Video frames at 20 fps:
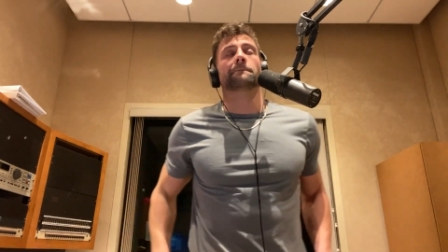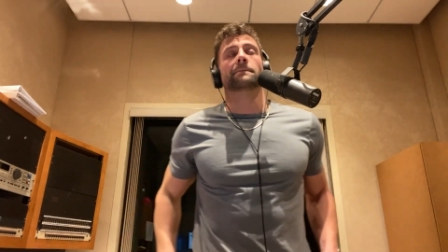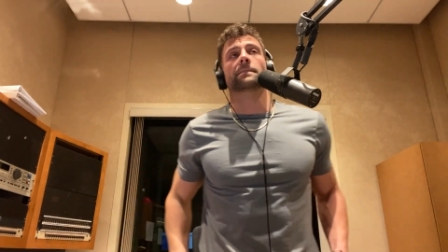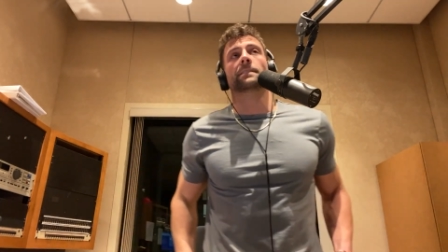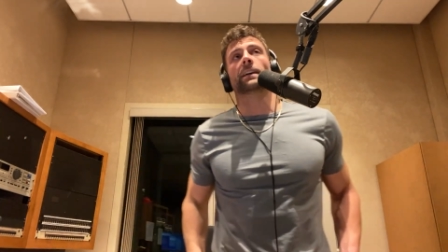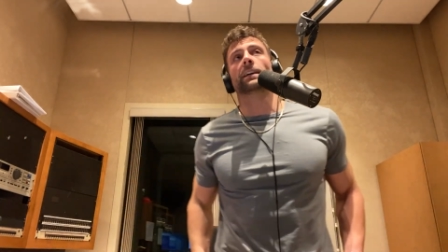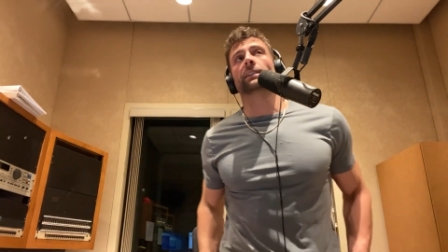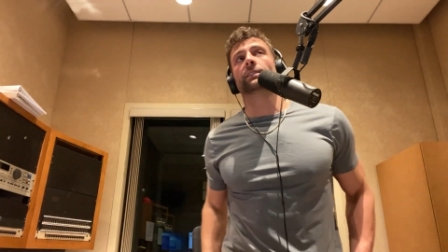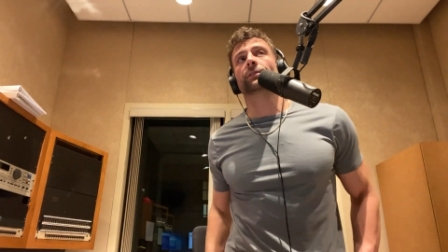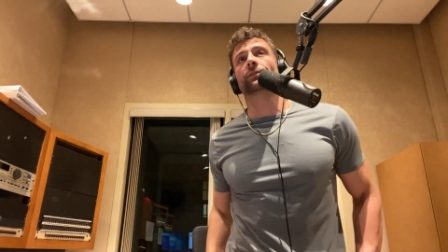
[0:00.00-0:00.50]

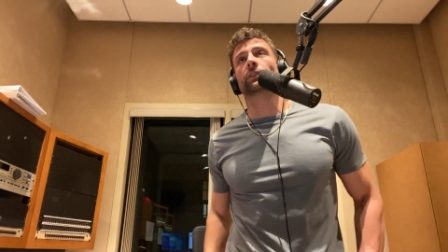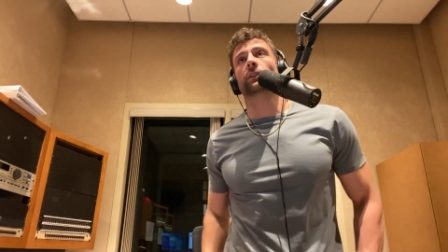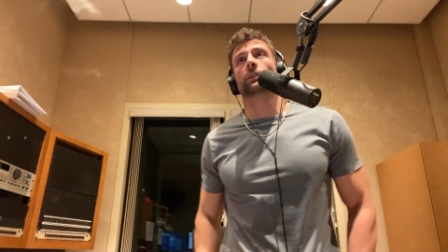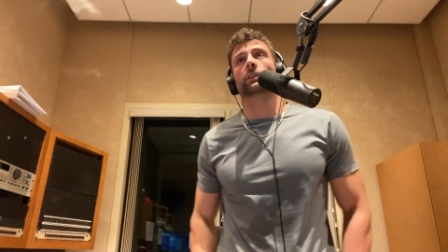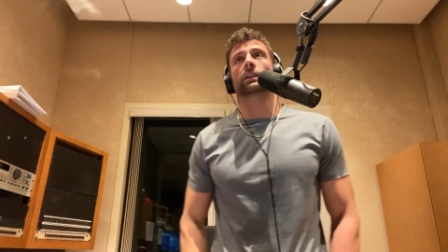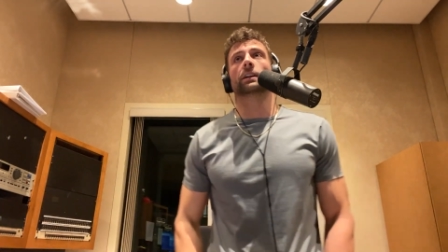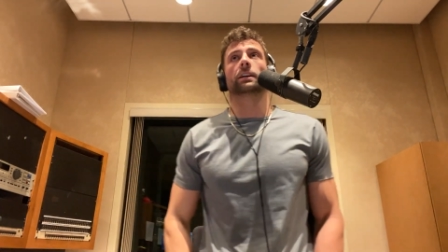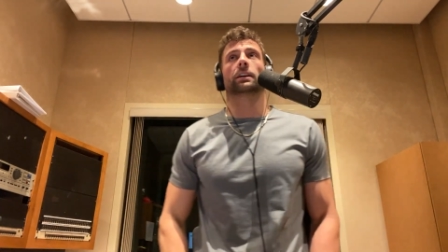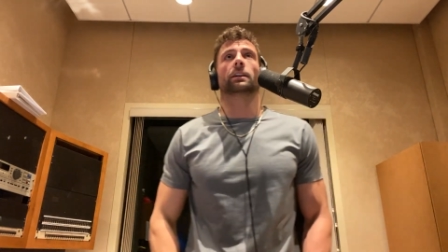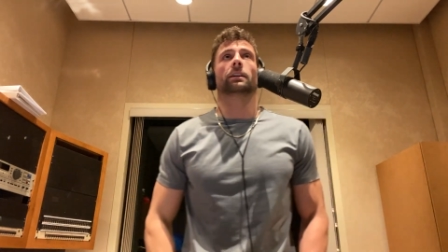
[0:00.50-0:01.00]
Thanks for
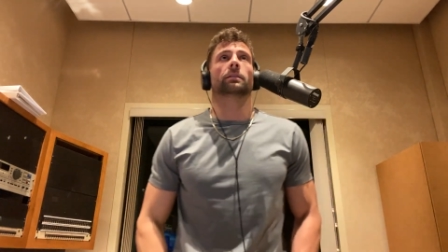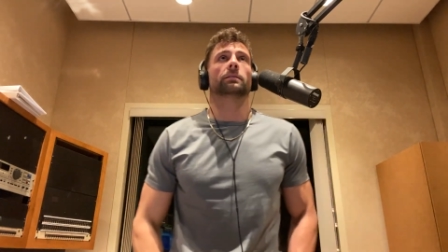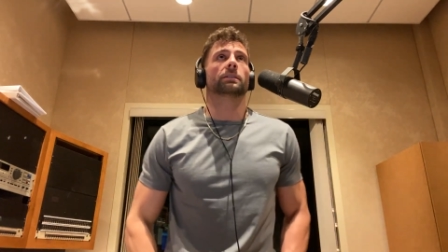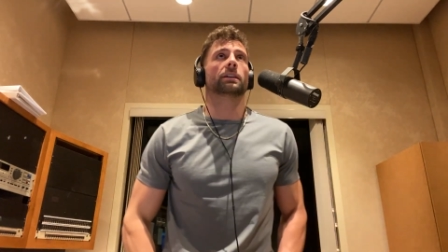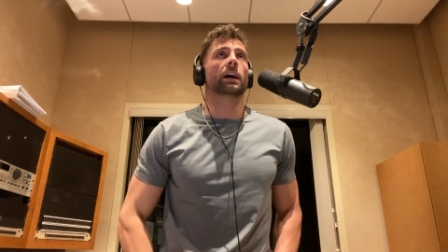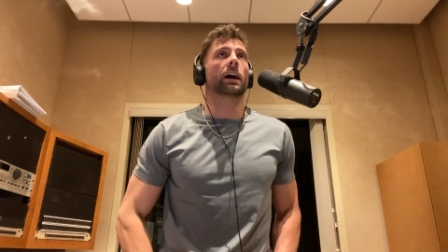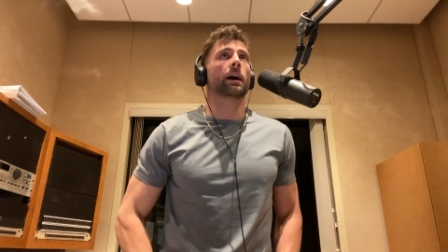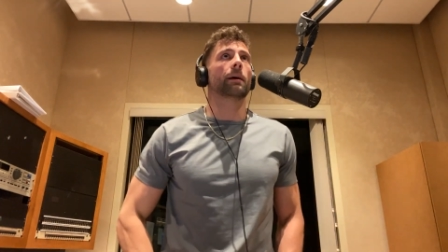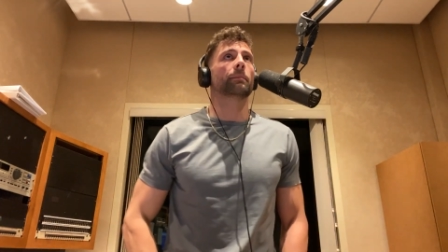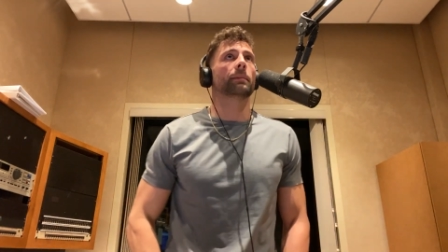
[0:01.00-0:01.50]
uh,
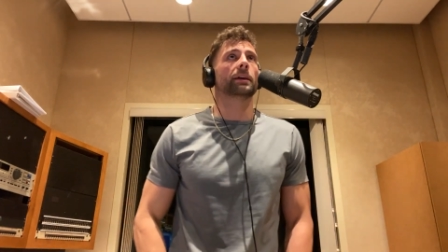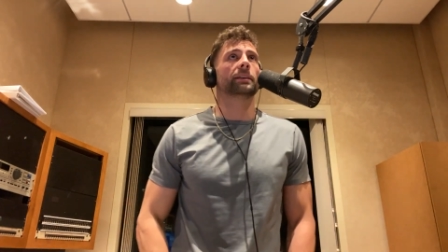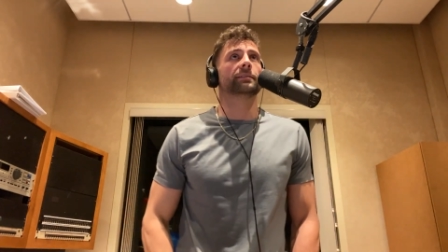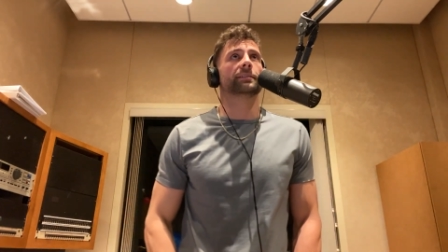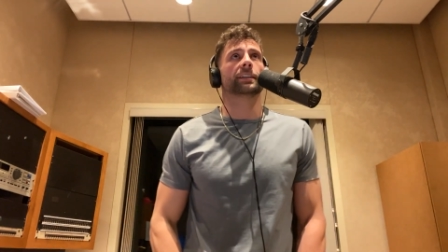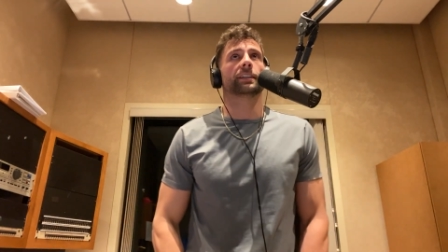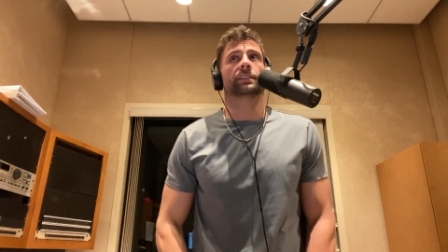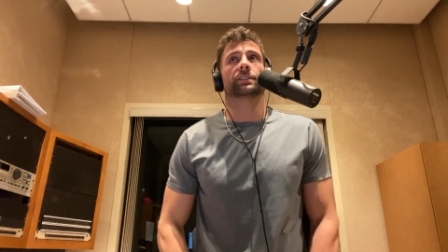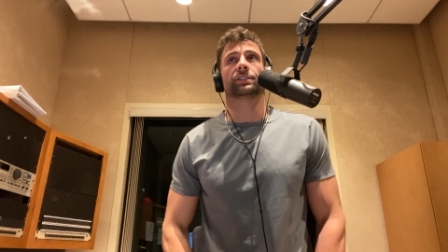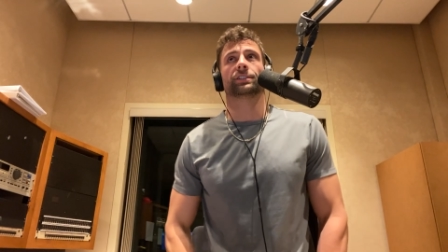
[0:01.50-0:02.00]

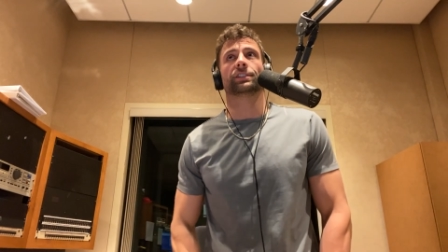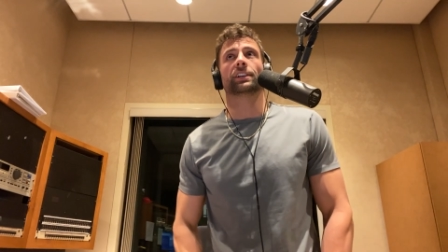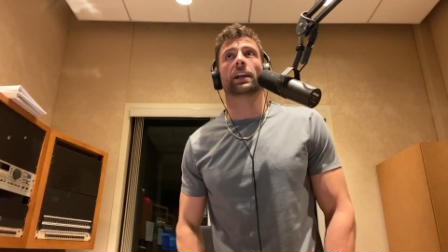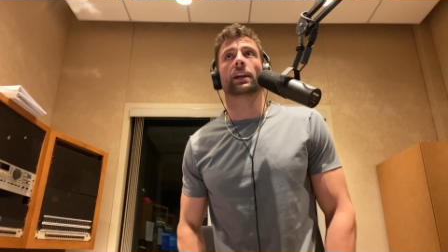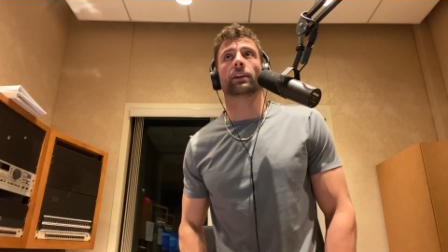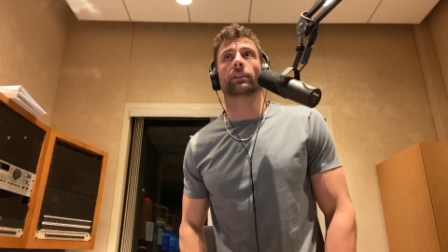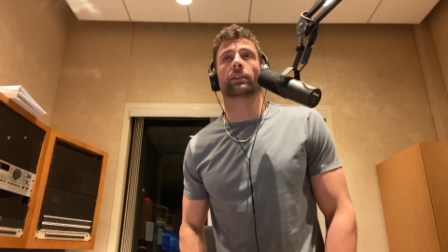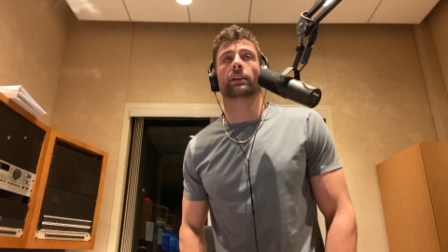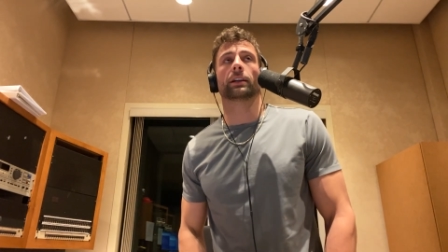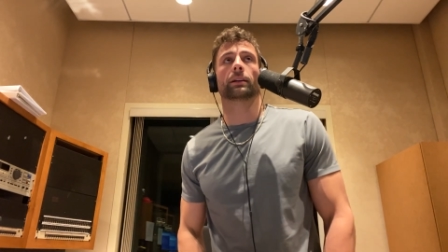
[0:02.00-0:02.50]
commenting,
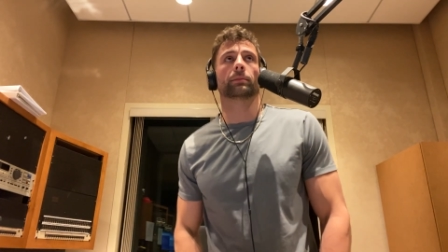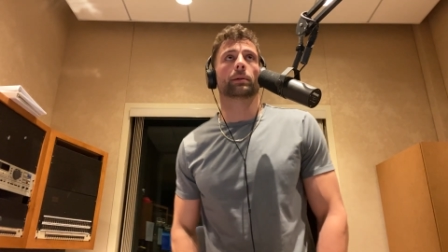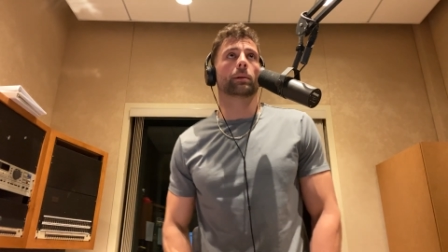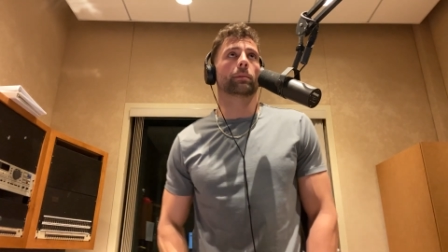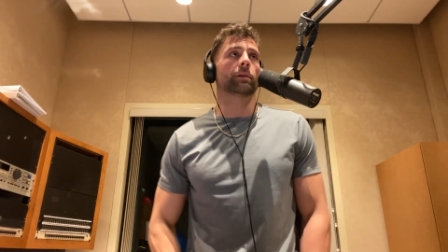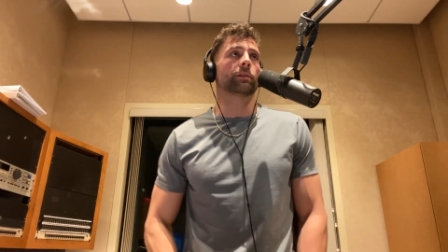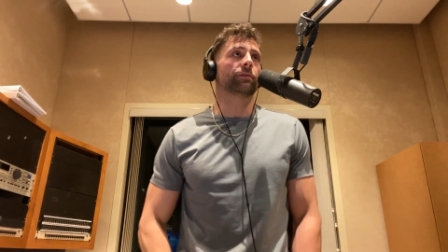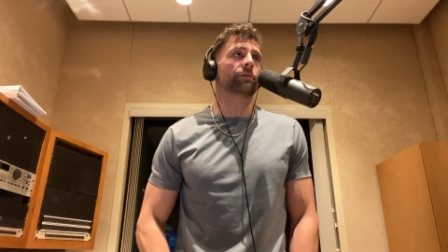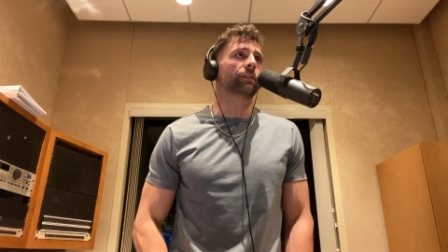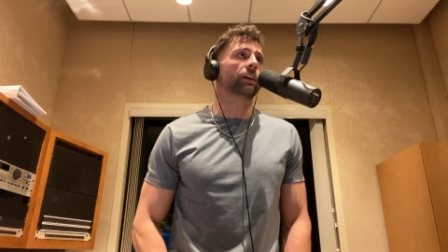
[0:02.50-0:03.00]
sharing.
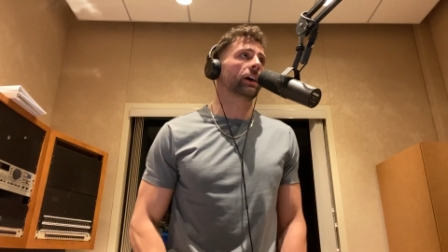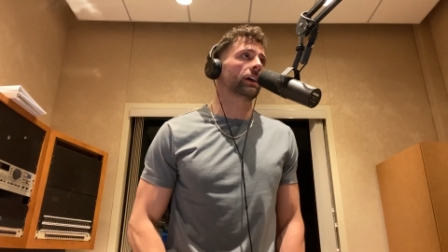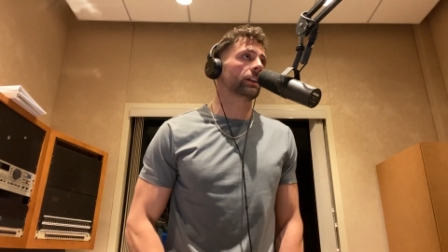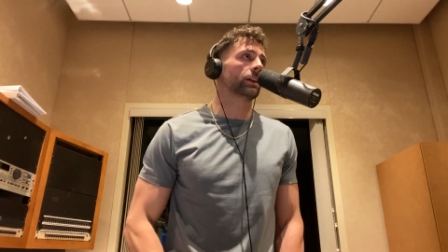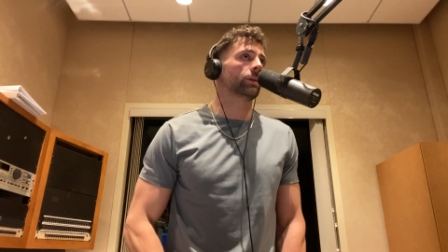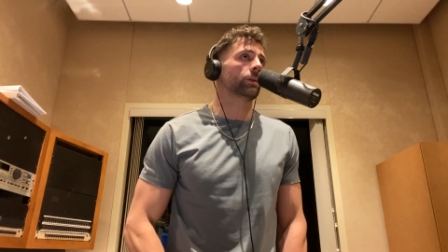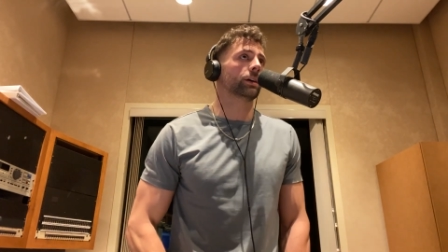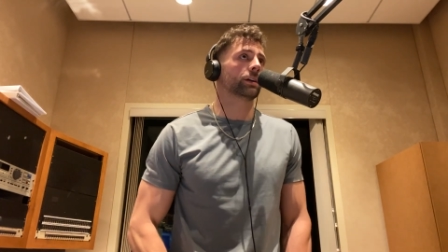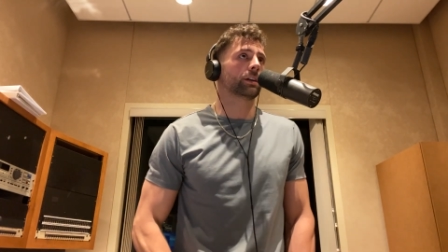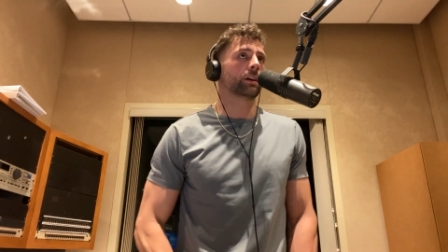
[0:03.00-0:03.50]
Remember to
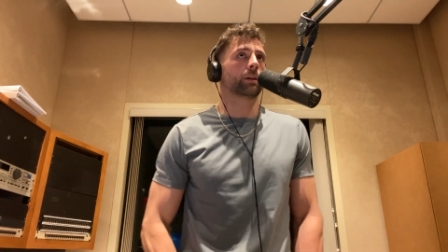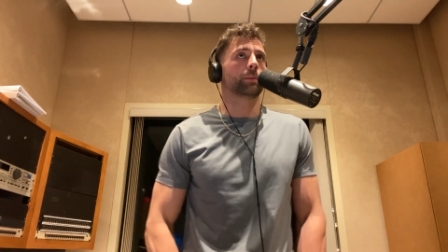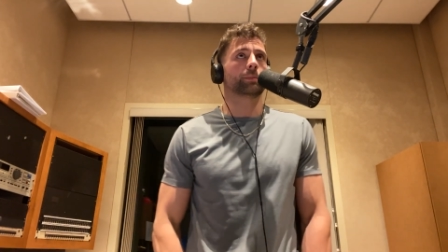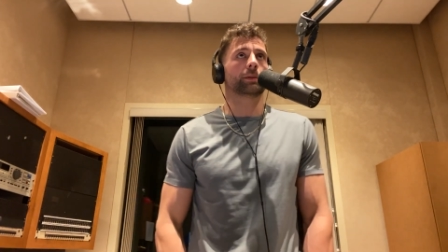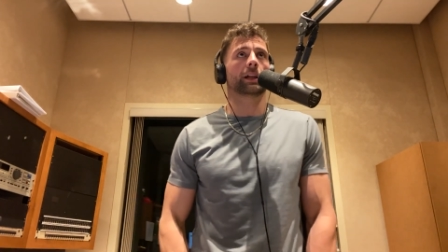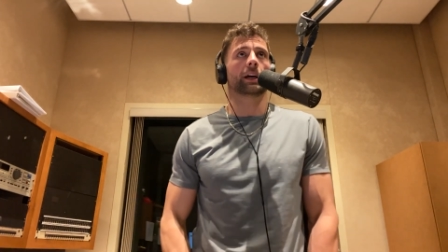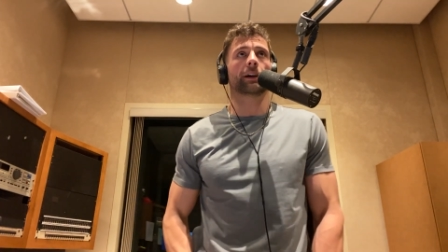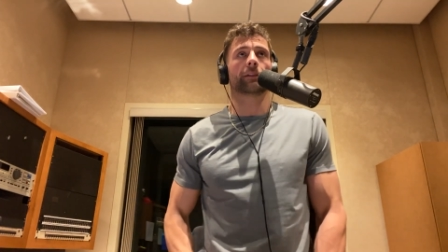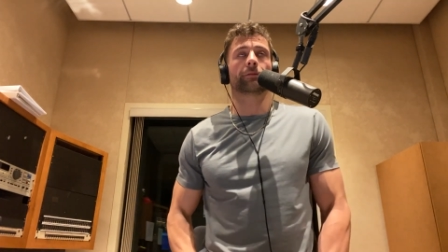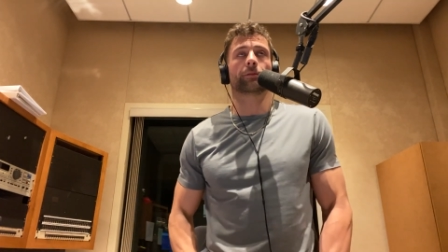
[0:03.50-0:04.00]
follow on all
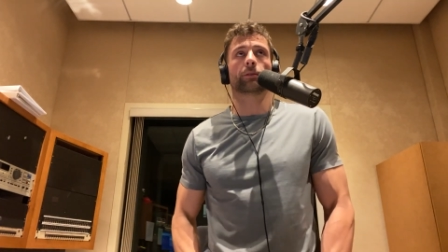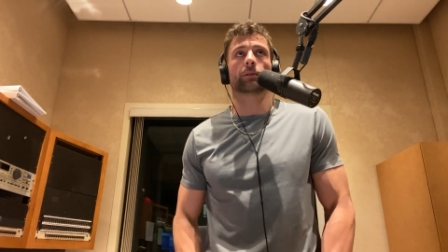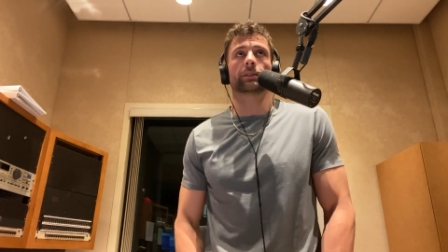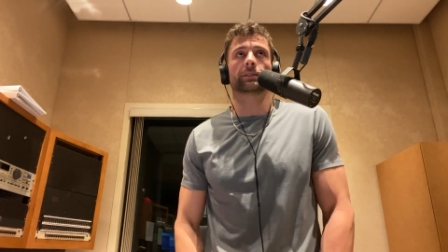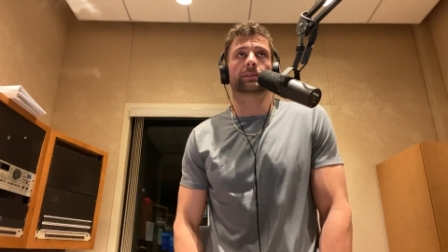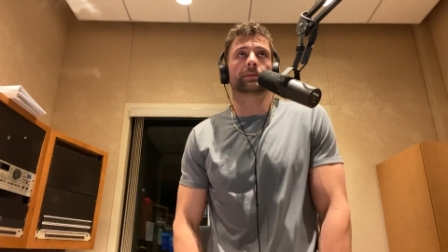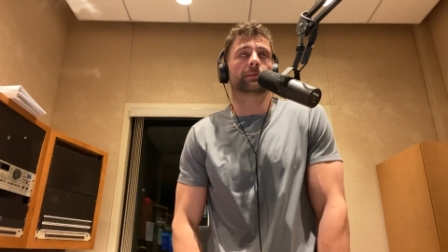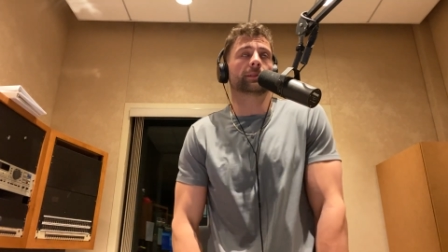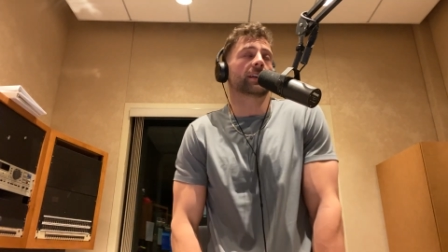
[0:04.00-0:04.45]
platforms.